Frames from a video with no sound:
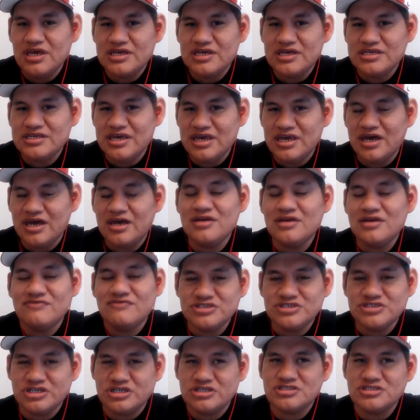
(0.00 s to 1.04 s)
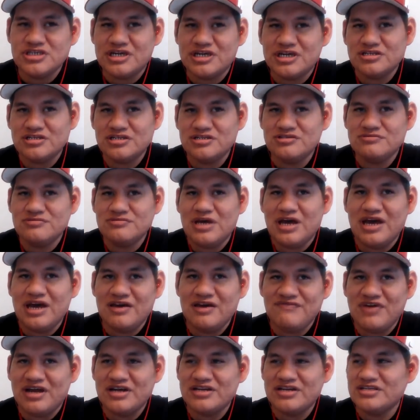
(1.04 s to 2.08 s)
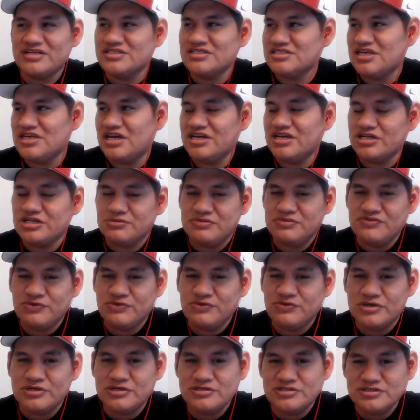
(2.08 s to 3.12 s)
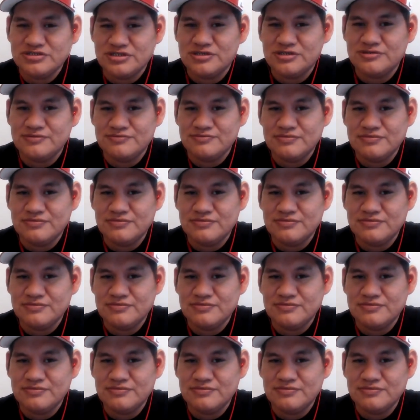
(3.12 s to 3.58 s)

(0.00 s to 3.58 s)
Yeah, for shirts I can do. I've hired designer before, so.